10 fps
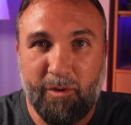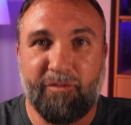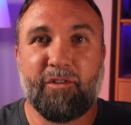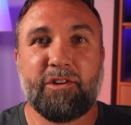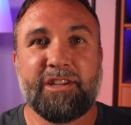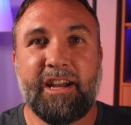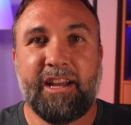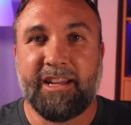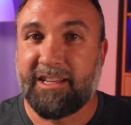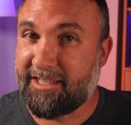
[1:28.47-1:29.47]
Well, first,
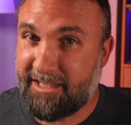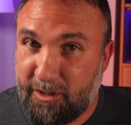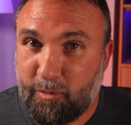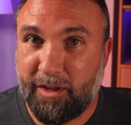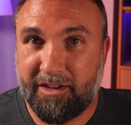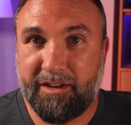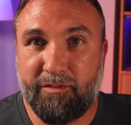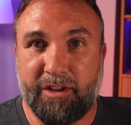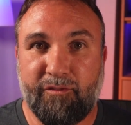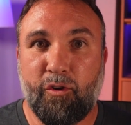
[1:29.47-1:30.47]
it's still
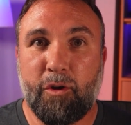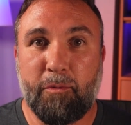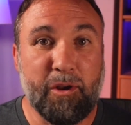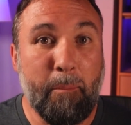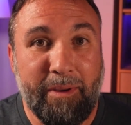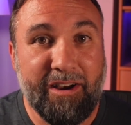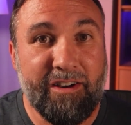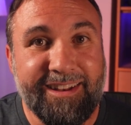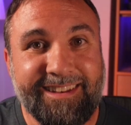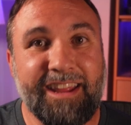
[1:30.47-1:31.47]
relatively affordable
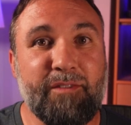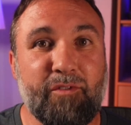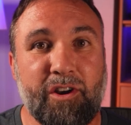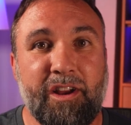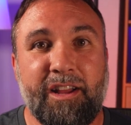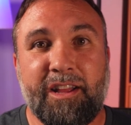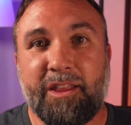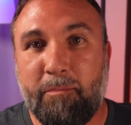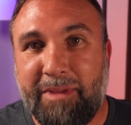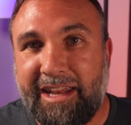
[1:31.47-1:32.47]
compared to Denver.
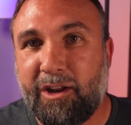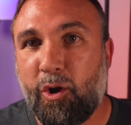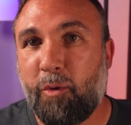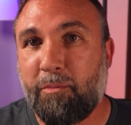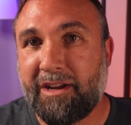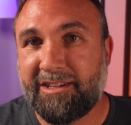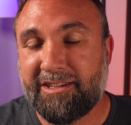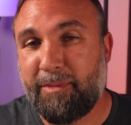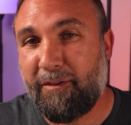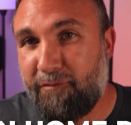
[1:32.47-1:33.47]
The median home price
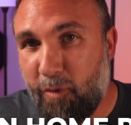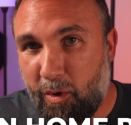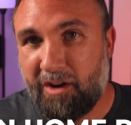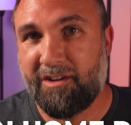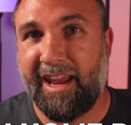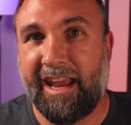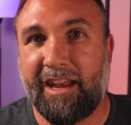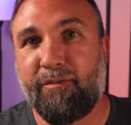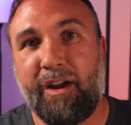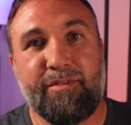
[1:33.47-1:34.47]
is about
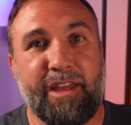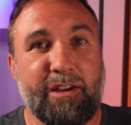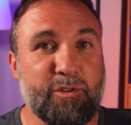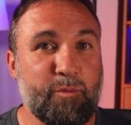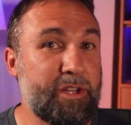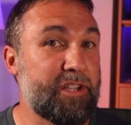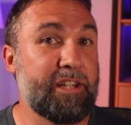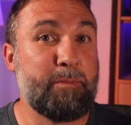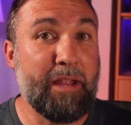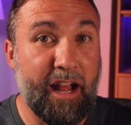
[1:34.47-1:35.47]
$485,000, which,
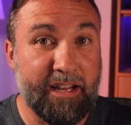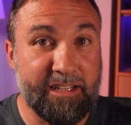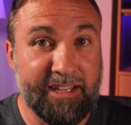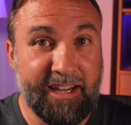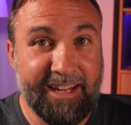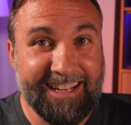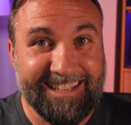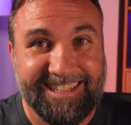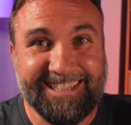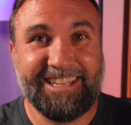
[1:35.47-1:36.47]
let's be honest,
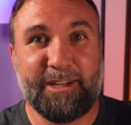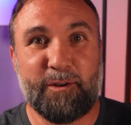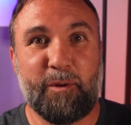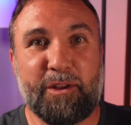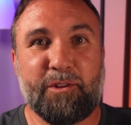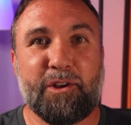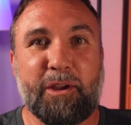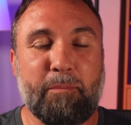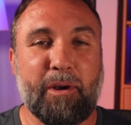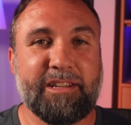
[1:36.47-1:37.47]
is a steal when you look
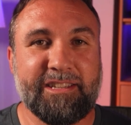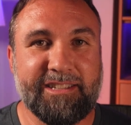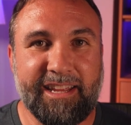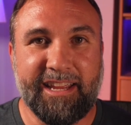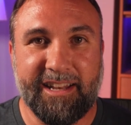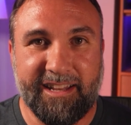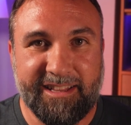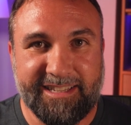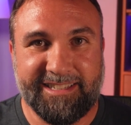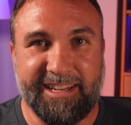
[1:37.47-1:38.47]
at prices in
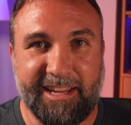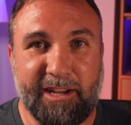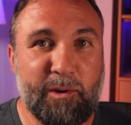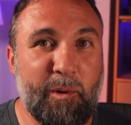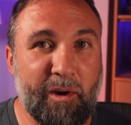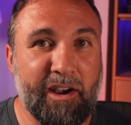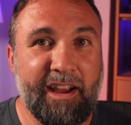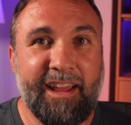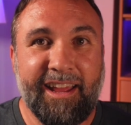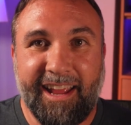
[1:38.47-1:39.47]
the city core.
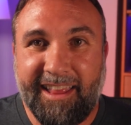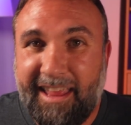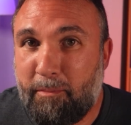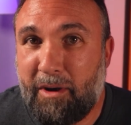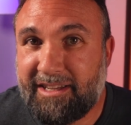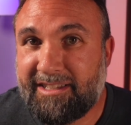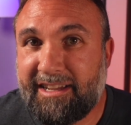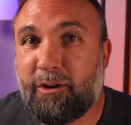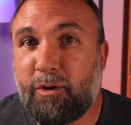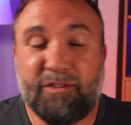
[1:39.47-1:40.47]
And that price has
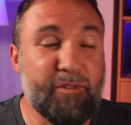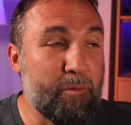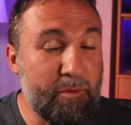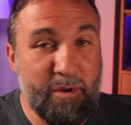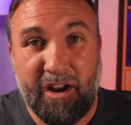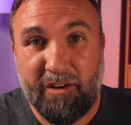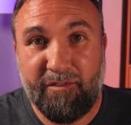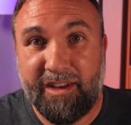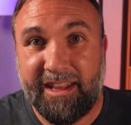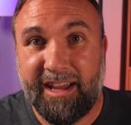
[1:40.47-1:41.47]
increased from
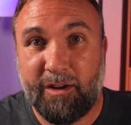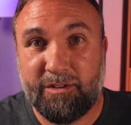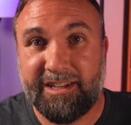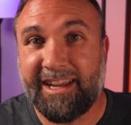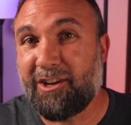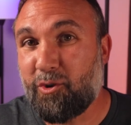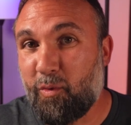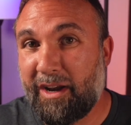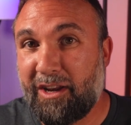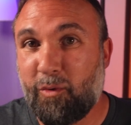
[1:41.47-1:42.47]
$350,000 in
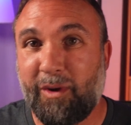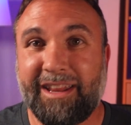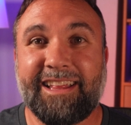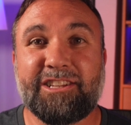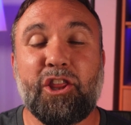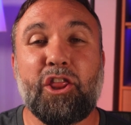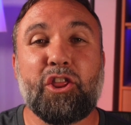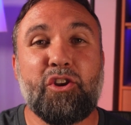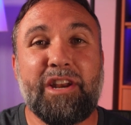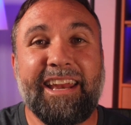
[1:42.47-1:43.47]
2020. That's a
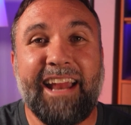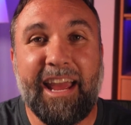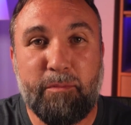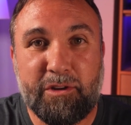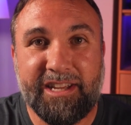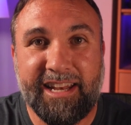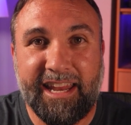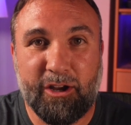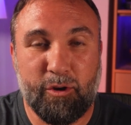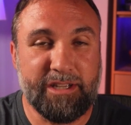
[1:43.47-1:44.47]
39%
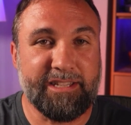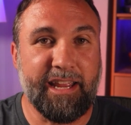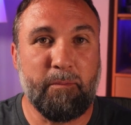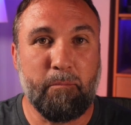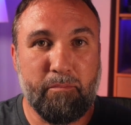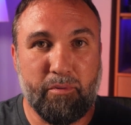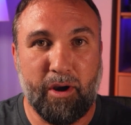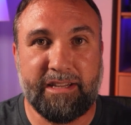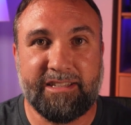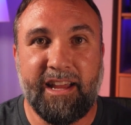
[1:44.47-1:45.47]
increase in
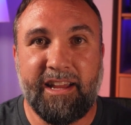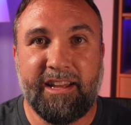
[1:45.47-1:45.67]
price.